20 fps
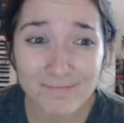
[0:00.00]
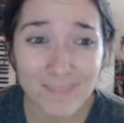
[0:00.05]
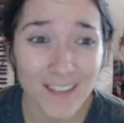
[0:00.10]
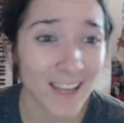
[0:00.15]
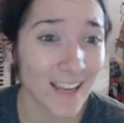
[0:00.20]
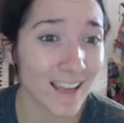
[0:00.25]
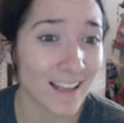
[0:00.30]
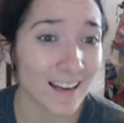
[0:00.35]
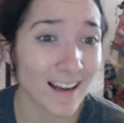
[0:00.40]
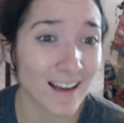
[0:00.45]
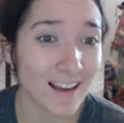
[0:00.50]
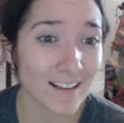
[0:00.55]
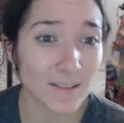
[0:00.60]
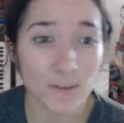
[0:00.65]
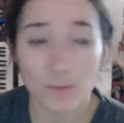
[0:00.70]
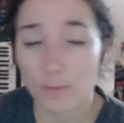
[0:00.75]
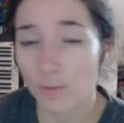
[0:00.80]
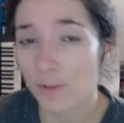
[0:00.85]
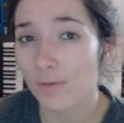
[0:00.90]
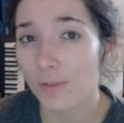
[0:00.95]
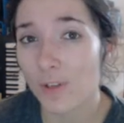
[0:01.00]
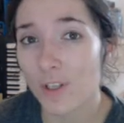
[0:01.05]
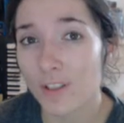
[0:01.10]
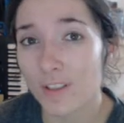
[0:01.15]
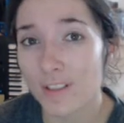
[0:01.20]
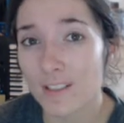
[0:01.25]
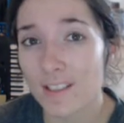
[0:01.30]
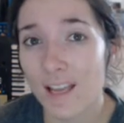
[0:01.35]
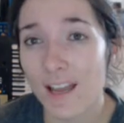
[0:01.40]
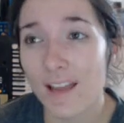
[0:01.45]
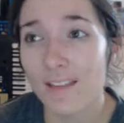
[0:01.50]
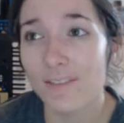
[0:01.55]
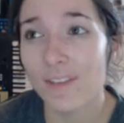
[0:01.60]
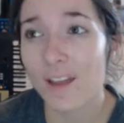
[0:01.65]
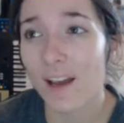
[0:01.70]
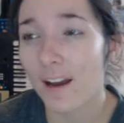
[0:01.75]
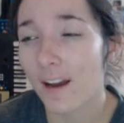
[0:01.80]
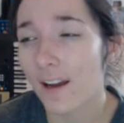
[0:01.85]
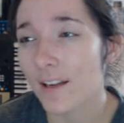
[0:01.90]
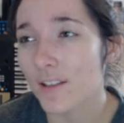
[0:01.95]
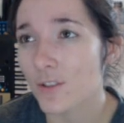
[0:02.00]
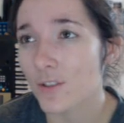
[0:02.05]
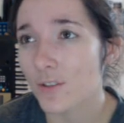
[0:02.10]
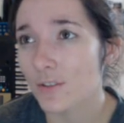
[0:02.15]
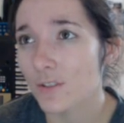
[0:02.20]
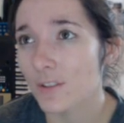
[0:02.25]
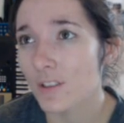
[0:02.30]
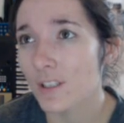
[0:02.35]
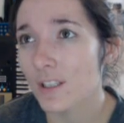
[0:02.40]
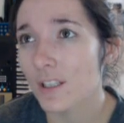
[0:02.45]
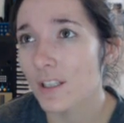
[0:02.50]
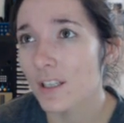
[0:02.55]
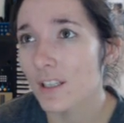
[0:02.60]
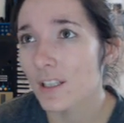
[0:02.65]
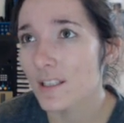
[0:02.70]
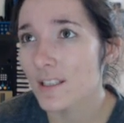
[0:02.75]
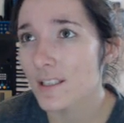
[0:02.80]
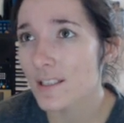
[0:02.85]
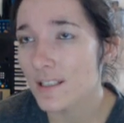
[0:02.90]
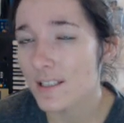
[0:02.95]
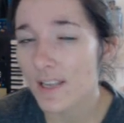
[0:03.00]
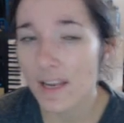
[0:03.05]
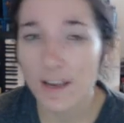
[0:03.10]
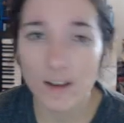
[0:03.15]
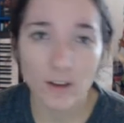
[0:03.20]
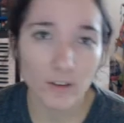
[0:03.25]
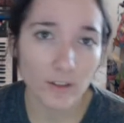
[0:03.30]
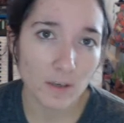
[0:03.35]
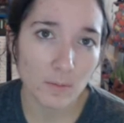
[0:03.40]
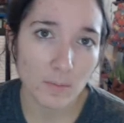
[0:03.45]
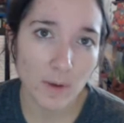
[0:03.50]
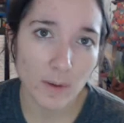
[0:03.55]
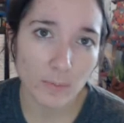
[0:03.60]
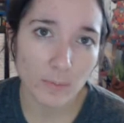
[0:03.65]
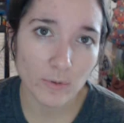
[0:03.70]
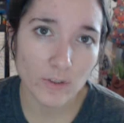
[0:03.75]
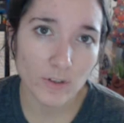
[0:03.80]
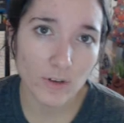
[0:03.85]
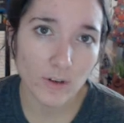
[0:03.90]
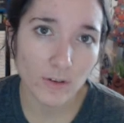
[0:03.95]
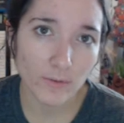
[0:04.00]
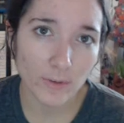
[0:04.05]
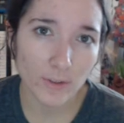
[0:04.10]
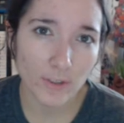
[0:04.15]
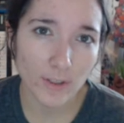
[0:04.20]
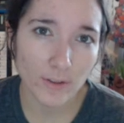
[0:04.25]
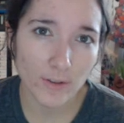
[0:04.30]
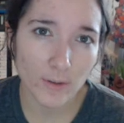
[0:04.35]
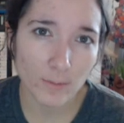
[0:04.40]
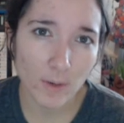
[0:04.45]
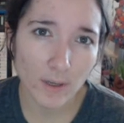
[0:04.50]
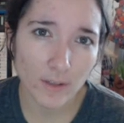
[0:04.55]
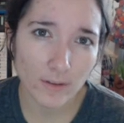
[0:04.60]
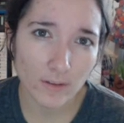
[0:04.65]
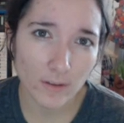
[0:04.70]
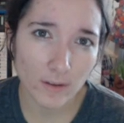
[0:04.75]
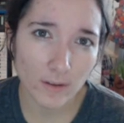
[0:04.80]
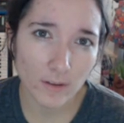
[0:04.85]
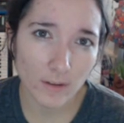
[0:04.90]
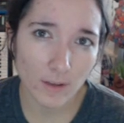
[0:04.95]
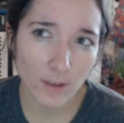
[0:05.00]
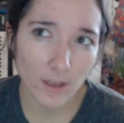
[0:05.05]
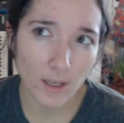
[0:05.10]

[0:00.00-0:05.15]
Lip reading: and acid reflux, and that I should stay on the omeprazole for another month.